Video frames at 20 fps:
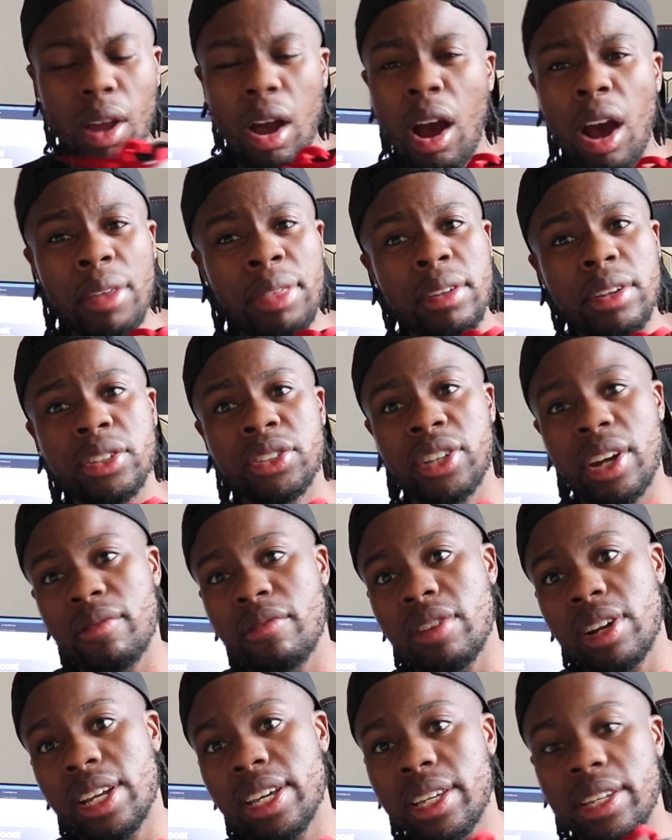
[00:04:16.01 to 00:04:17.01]
I think
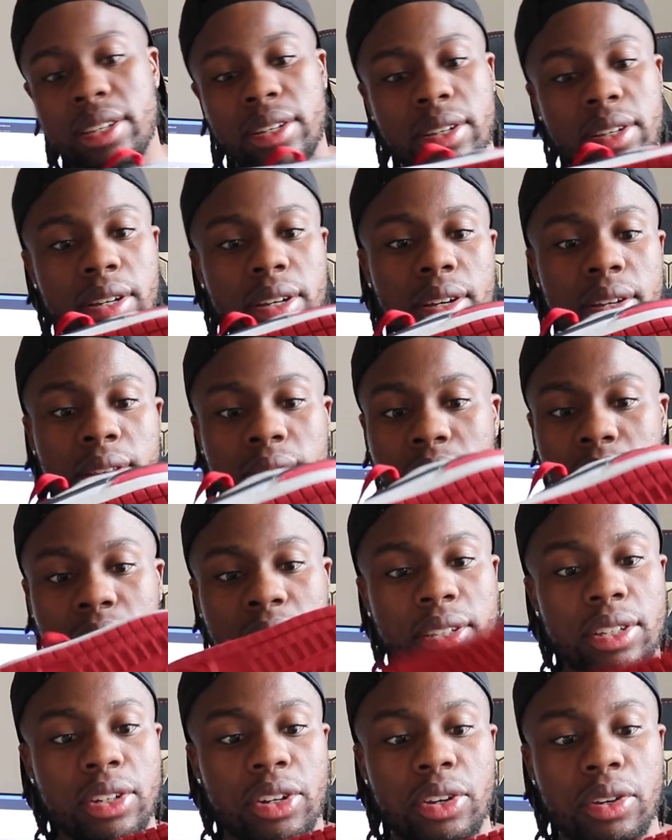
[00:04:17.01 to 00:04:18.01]
generally
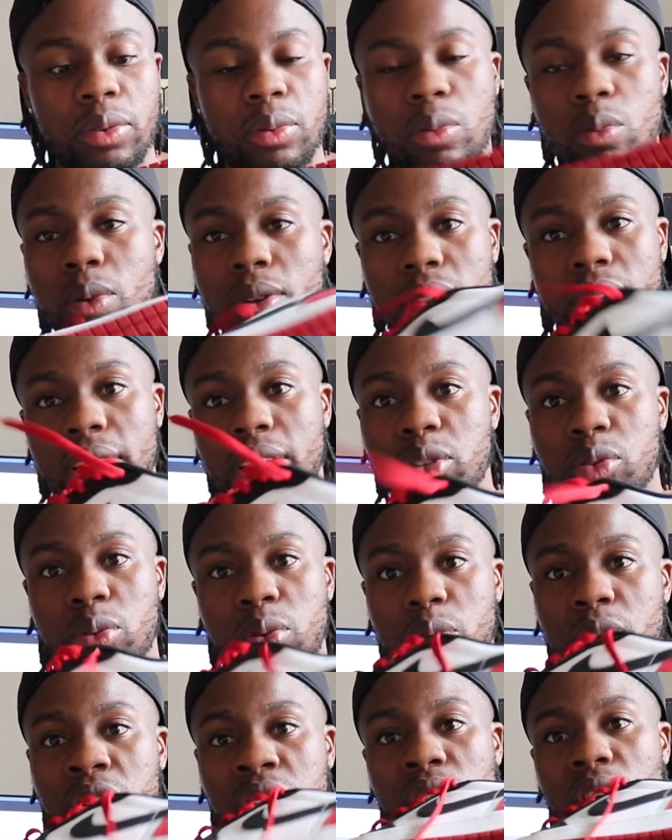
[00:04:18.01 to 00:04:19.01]
this, you know, with the Air
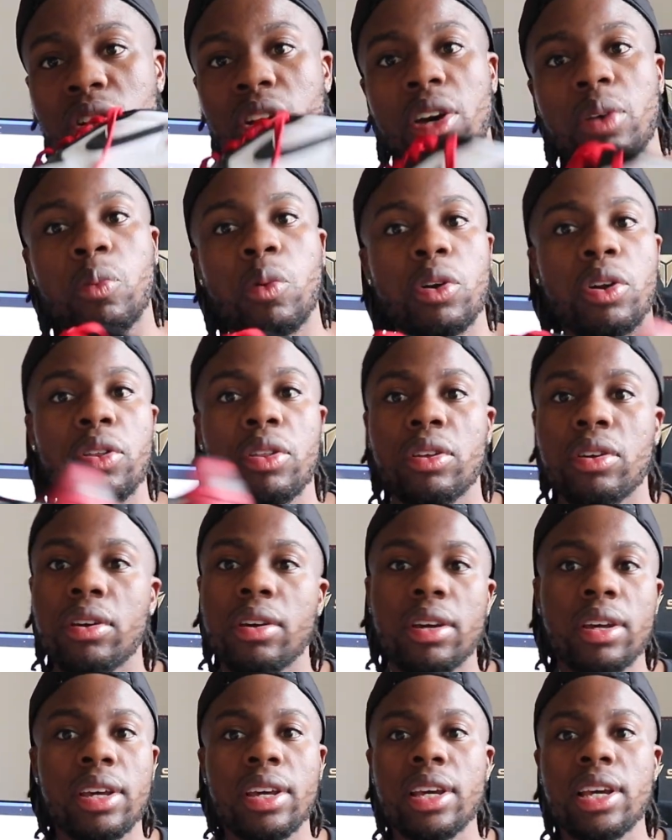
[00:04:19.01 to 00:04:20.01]
Jordan, it's not like
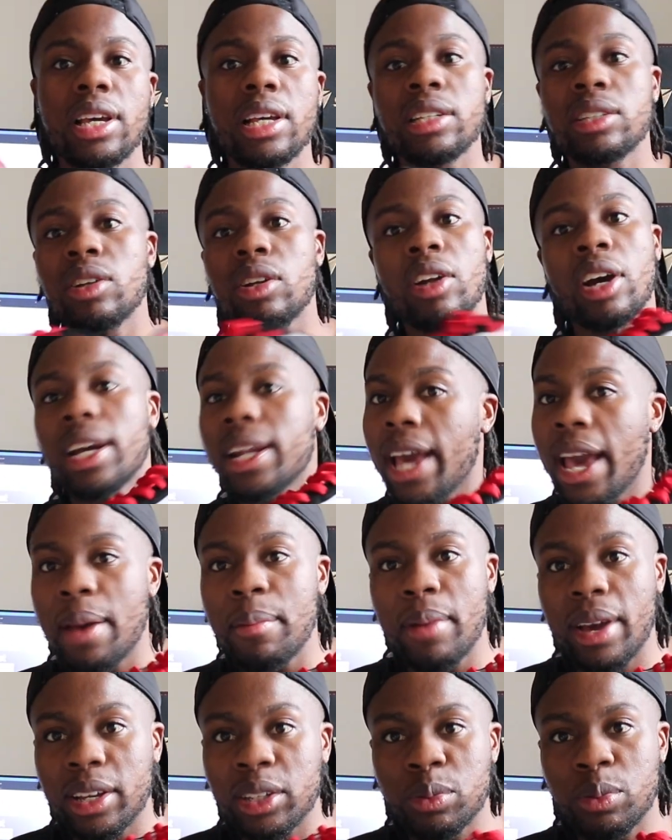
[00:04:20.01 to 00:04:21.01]
it's not like an Air
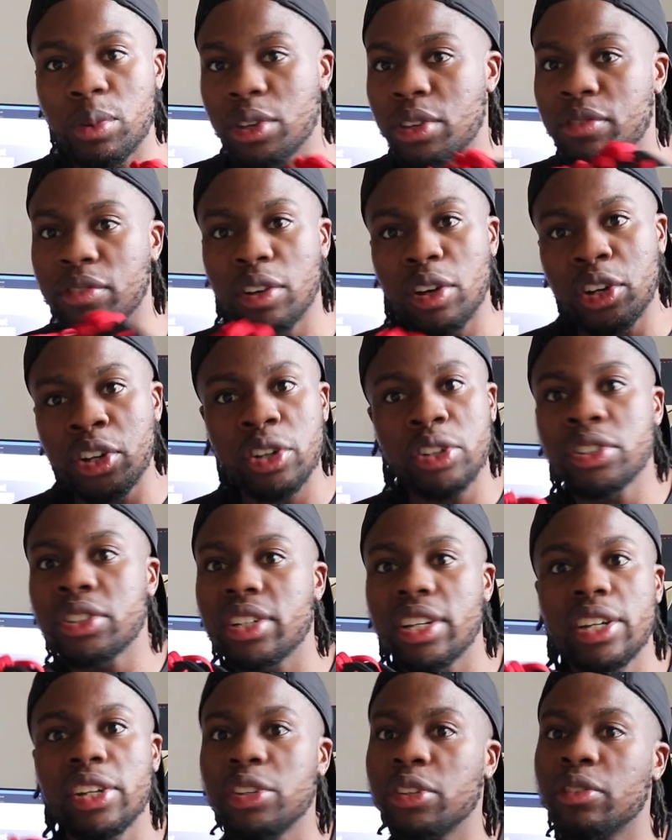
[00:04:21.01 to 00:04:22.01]
Max where you've got
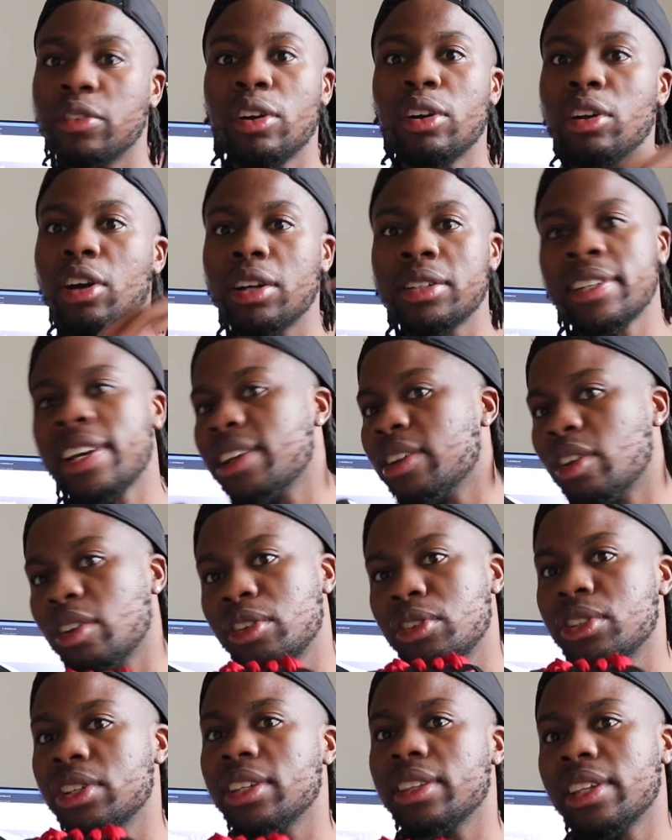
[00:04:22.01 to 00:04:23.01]
cushioning and you've got a lot of
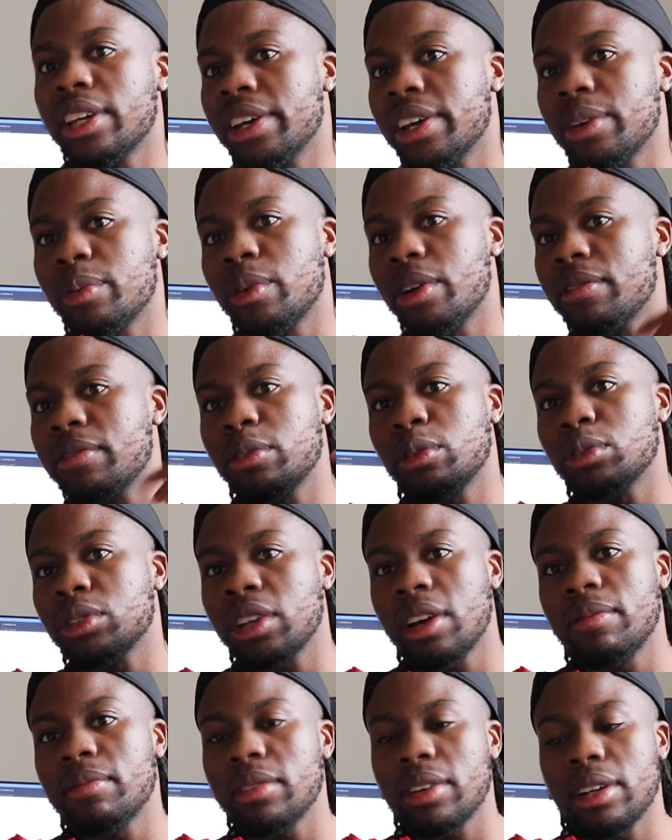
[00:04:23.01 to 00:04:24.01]
technology in there where it feels
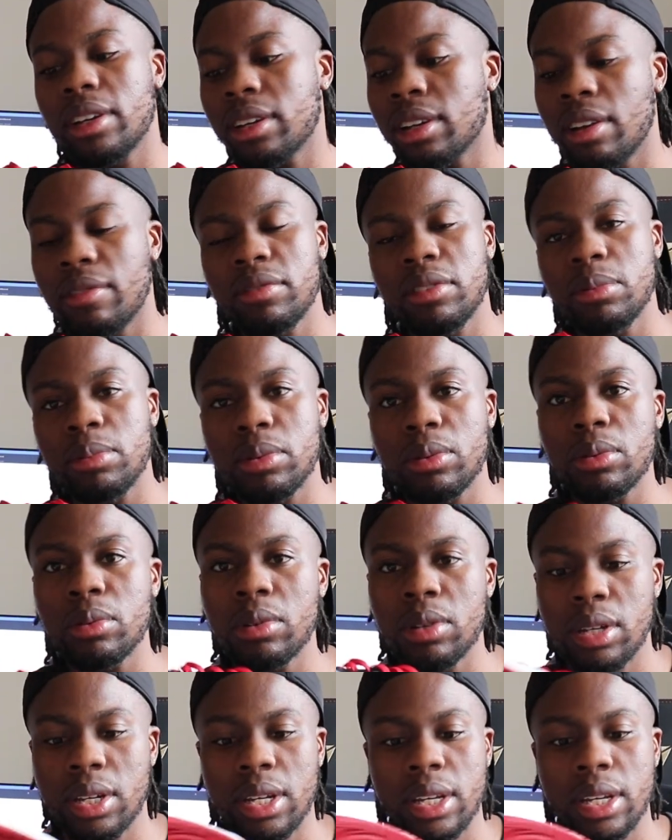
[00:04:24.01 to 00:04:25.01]
comfortable
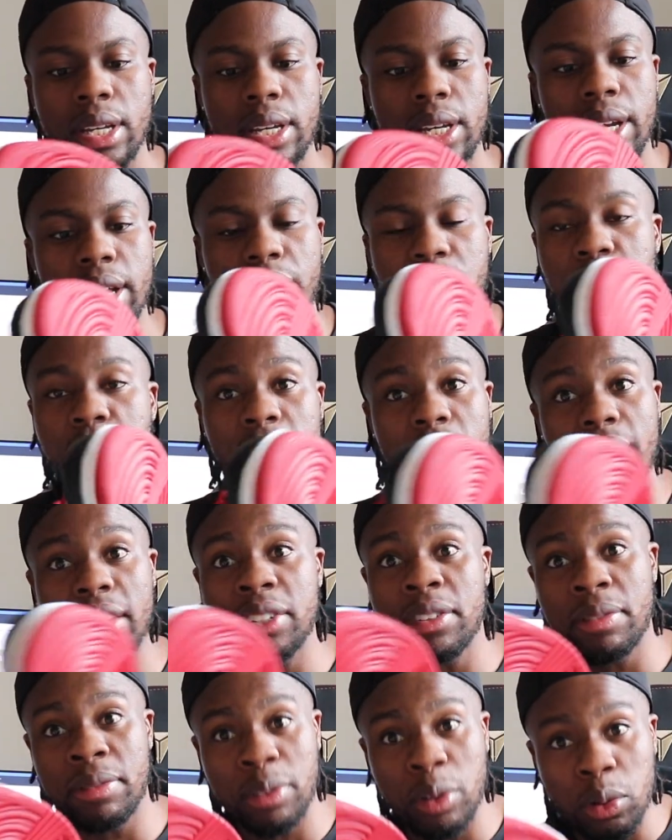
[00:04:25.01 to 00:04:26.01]
and you can
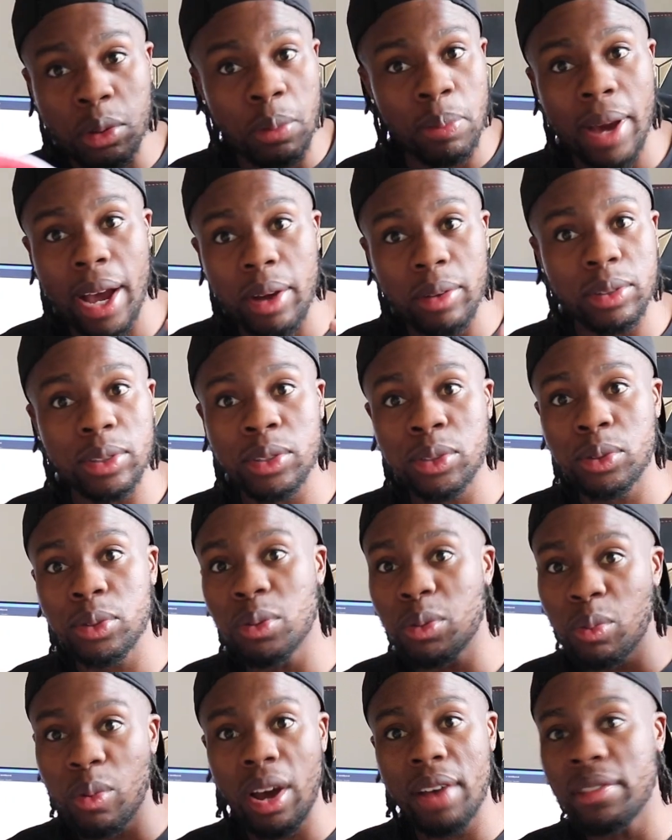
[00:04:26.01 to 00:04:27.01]
actually feel the bounce
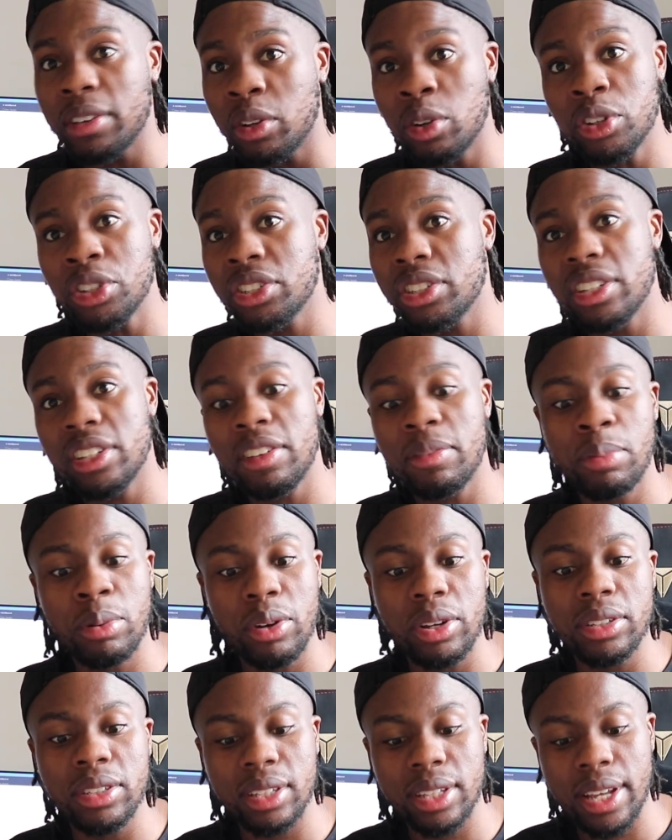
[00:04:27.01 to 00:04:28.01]
or whatever cushioning they've
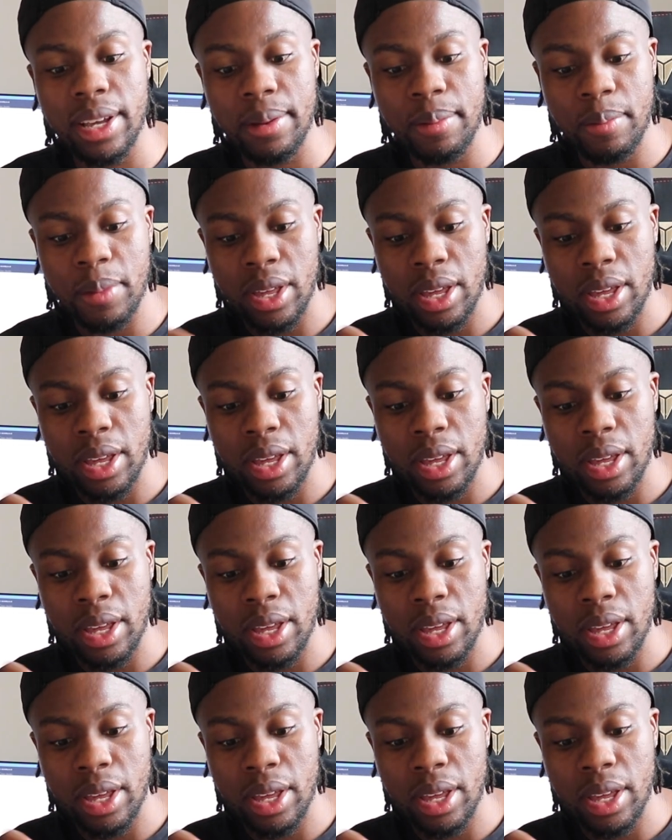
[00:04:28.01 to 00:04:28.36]
put into there.